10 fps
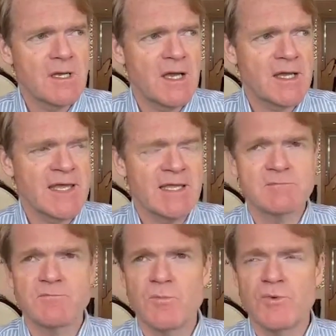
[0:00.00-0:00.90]

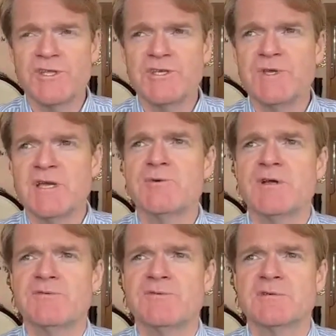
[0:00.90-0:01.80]
Again, with the UK
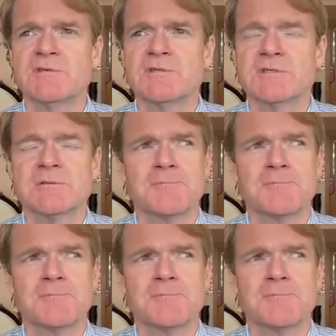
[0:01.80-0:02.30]
reference,